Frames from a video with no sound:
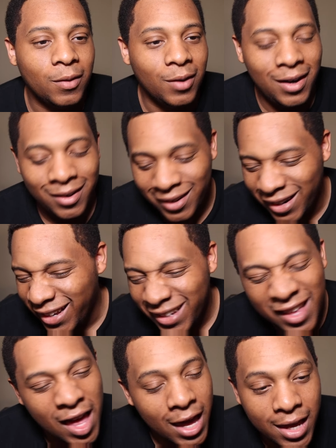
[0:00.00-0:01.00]

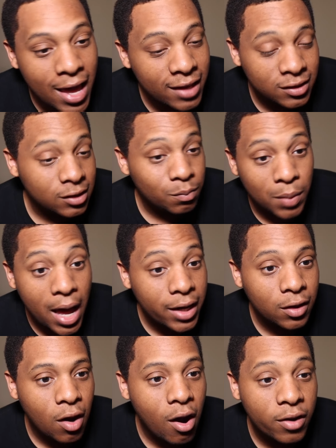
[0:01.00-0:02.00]
Right? He has these
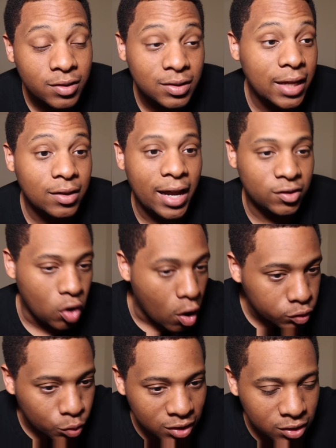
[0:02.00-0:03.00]
bodyguards that like
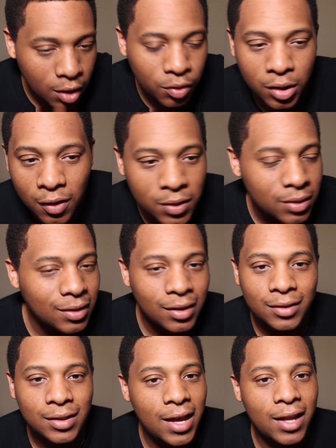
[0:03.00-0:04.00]
talk to each other and everything
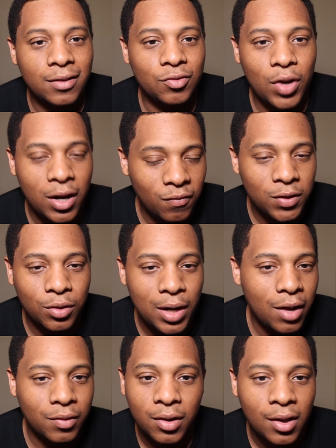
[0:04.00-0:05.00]
like that, and try to
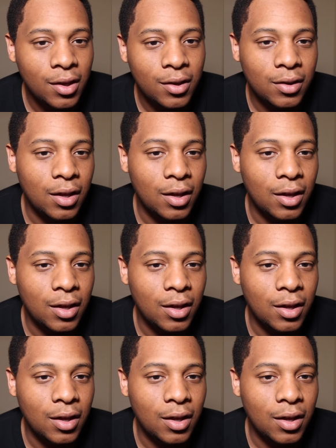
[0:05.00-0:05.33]
figure out,